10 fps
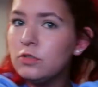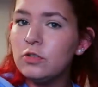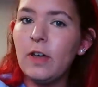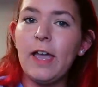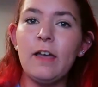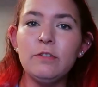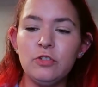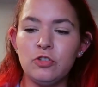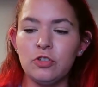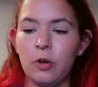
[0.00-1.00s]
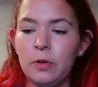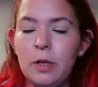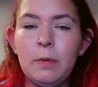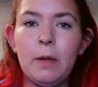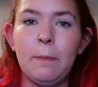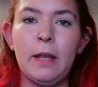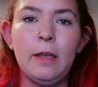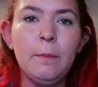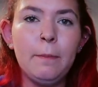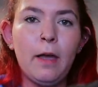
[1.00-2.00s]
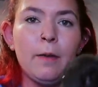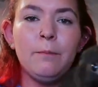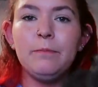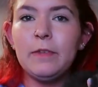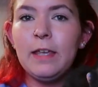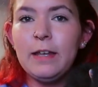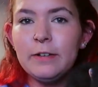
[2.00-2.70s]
I haven't shown him in a minute, but here's